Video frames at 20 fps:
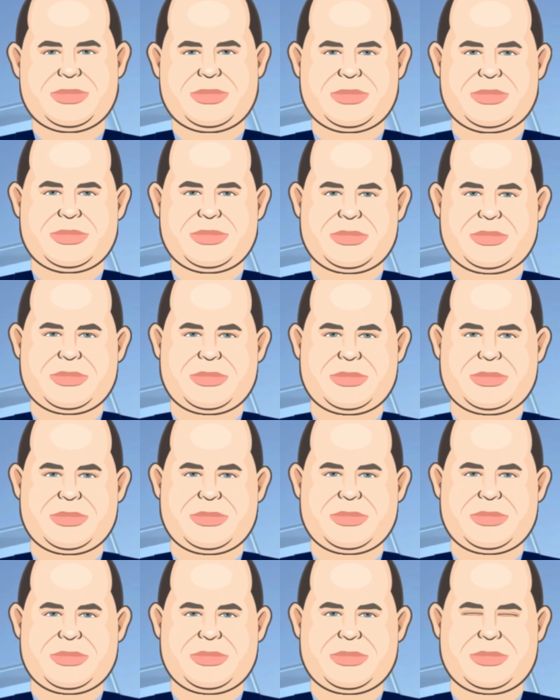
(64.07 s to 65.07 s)

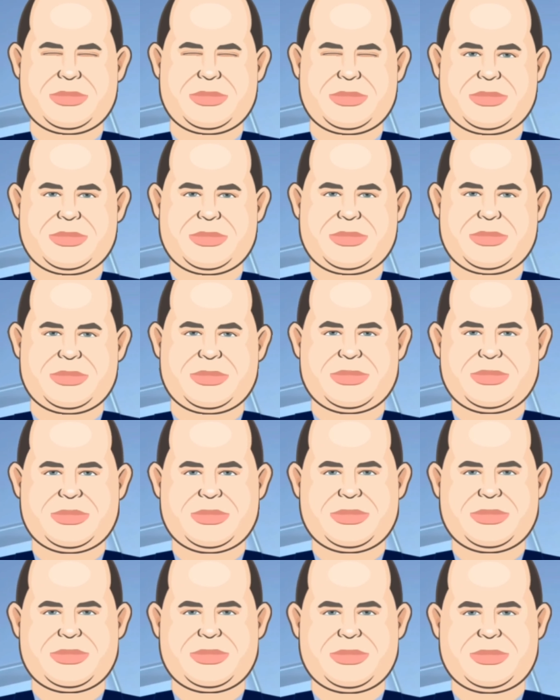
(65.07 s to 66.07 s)

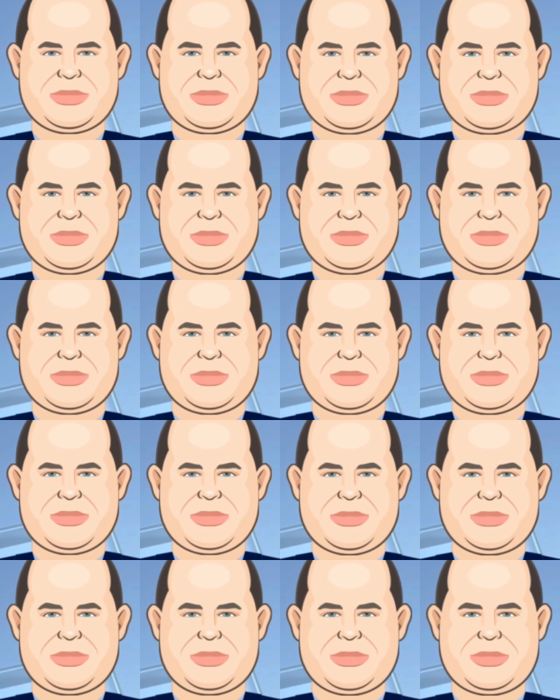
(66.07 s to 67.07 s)

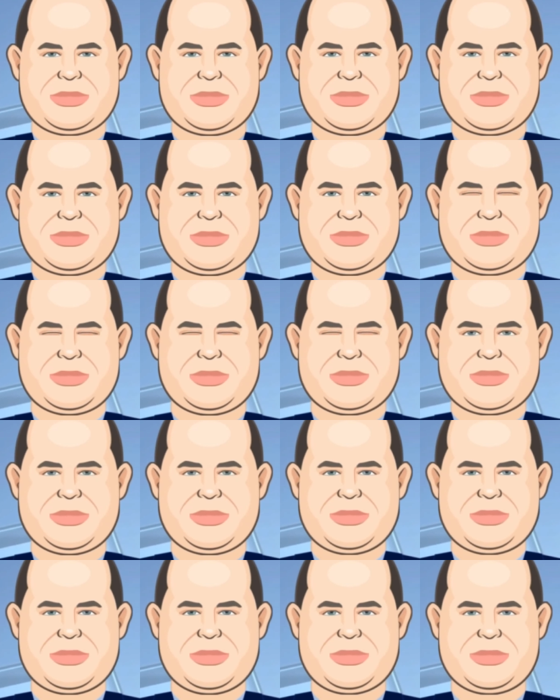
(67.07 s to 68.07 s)

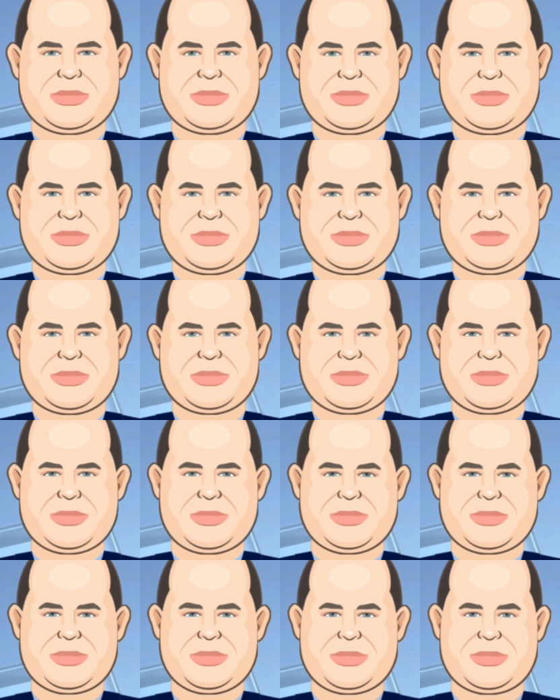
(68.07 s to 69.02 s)
(silent)